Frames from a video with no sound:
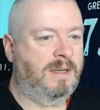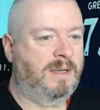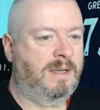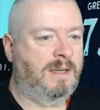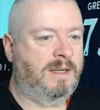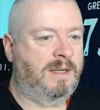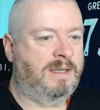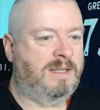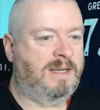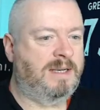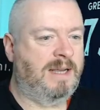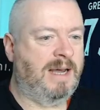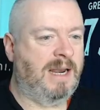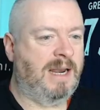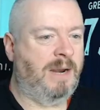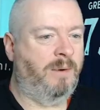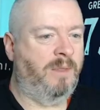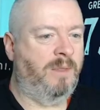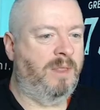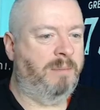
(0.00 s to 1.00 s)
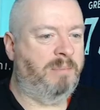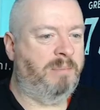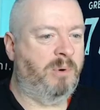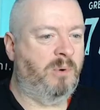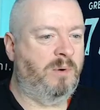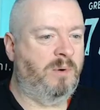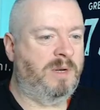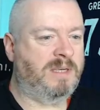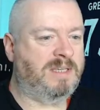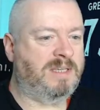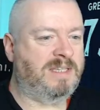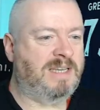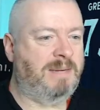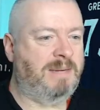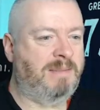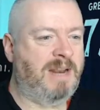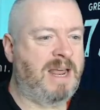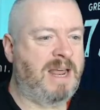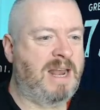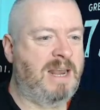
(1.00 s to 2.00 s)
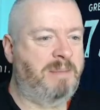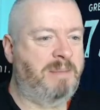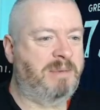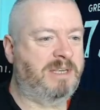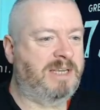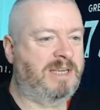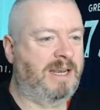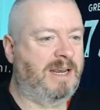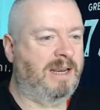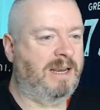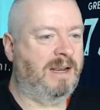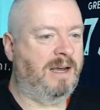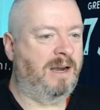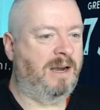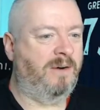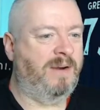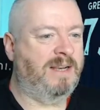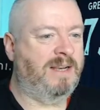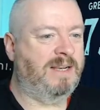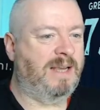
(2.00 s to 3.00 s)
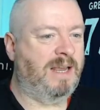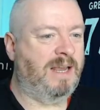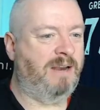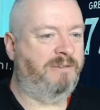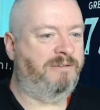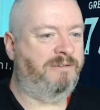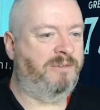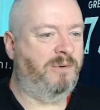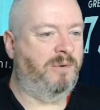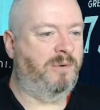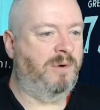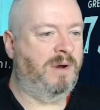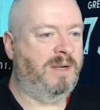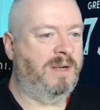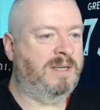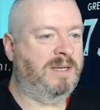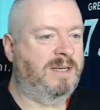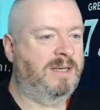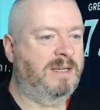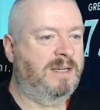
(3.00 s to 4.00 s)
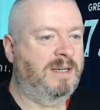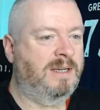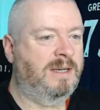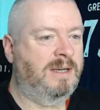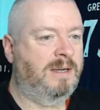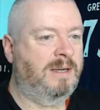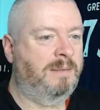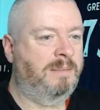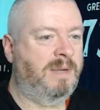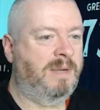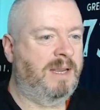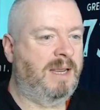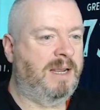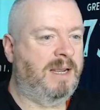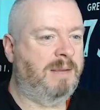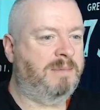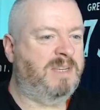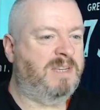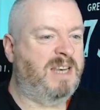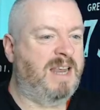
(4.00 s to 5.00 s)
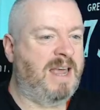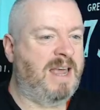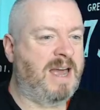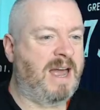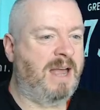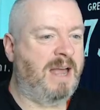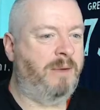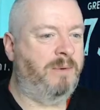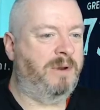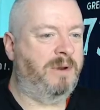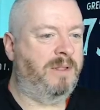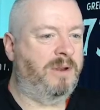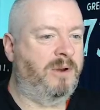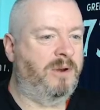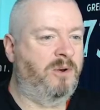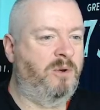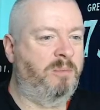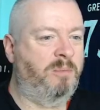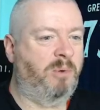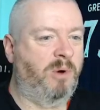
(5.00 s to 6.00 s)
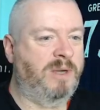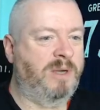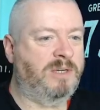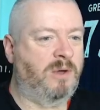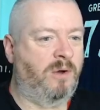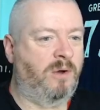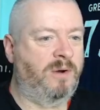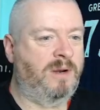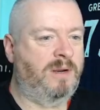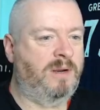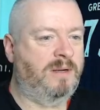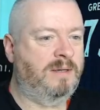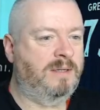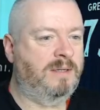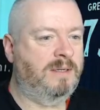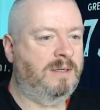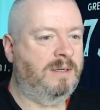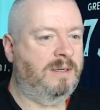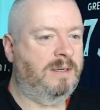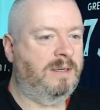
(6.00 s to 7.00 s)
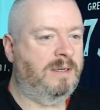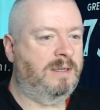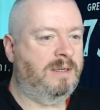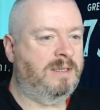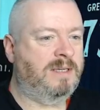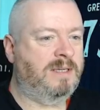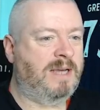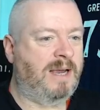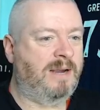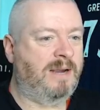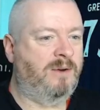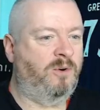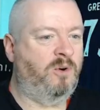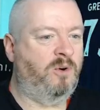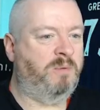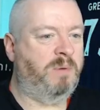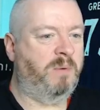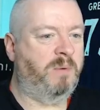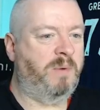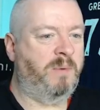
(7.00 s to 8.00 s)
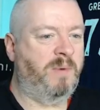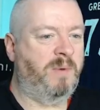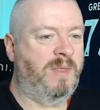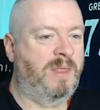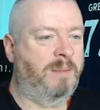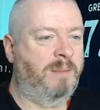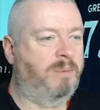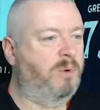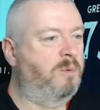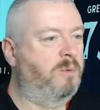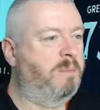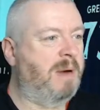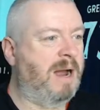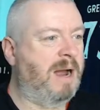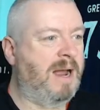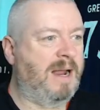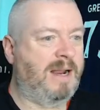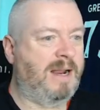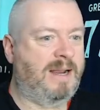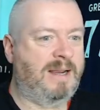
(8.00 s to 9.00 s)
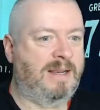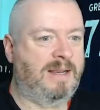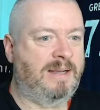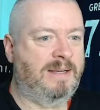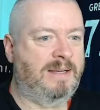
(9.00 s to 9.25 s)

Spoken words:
Here's Diallo on the ball. Doesn't seem in any particular hurry to get it forward. Here comes Niang, one of the new boys on. Tackled, but we win the ball back.